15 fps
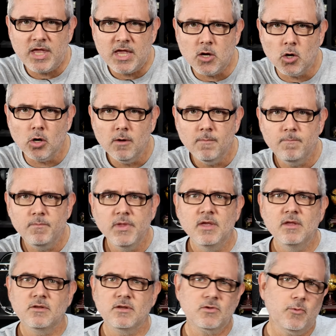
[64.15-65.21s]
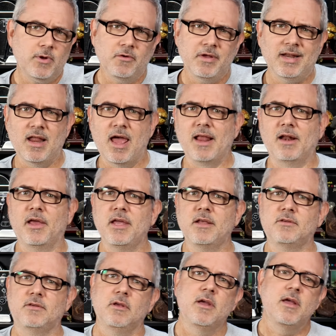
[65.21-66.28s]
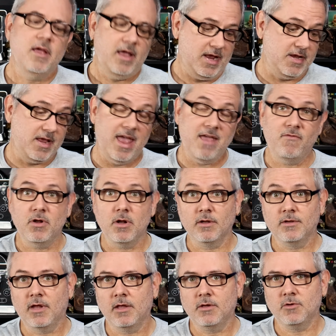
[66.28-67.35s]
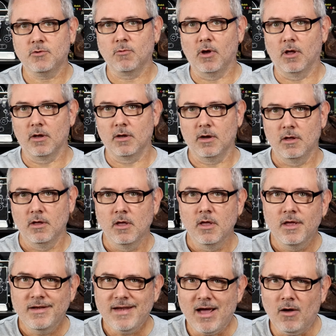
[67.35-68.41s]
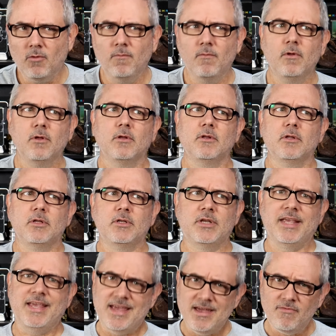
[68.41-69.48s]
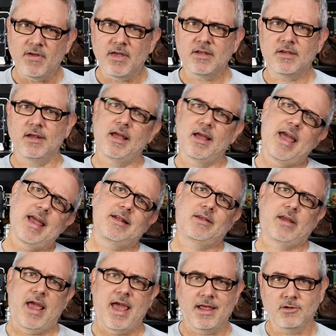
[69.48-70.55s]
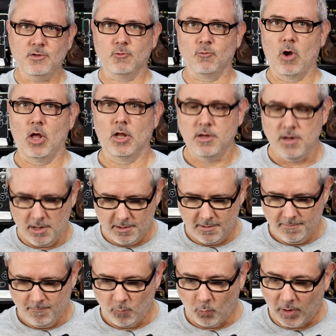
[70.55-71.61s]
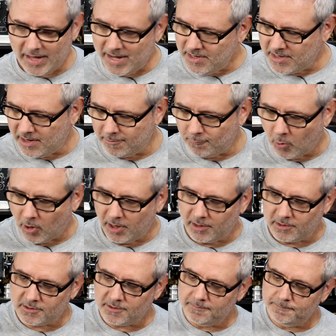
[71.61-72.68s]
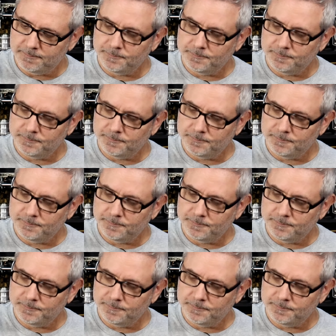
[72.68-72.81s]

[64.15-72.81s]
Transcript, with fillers: here, just so we don't get light leaks, and gave it a test run. Now, to give it a test run, what I did was